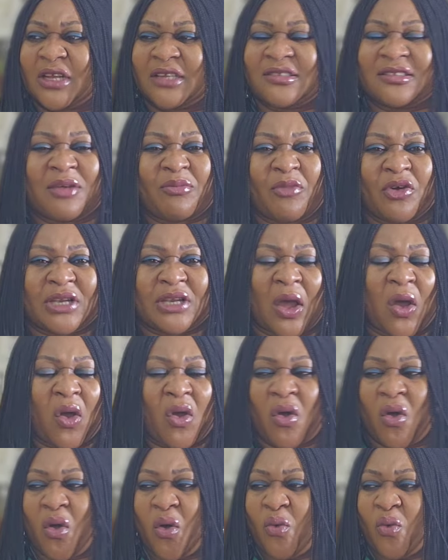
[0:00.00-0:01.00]
I said, mother,
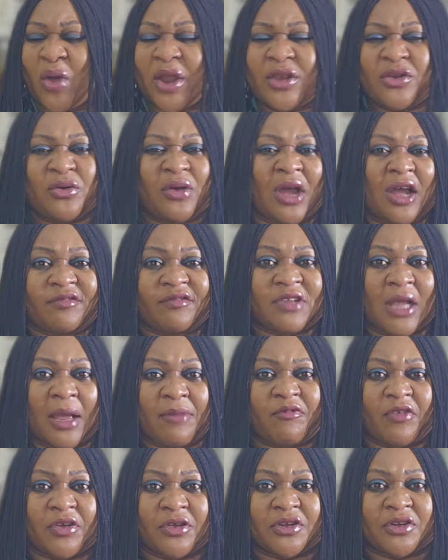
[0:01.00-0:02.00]
when do you have
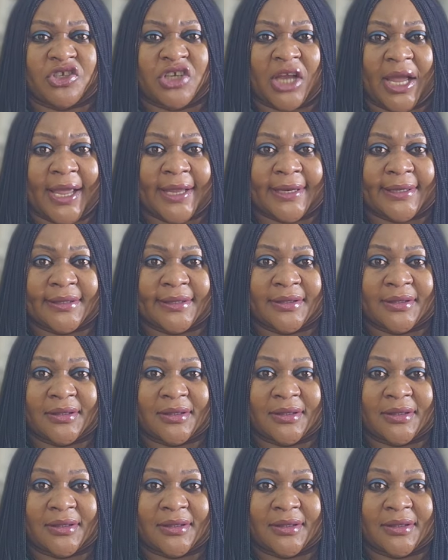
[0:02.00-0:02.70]
time for your child?